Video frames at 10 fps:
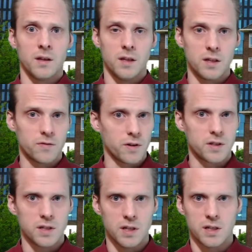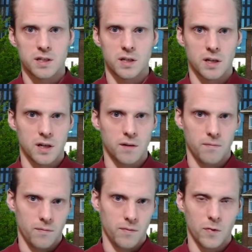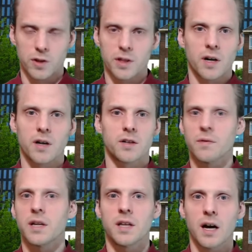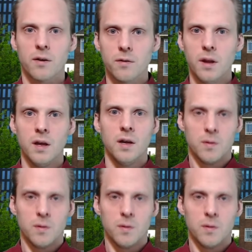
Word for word: this function is um, not that hard to write down,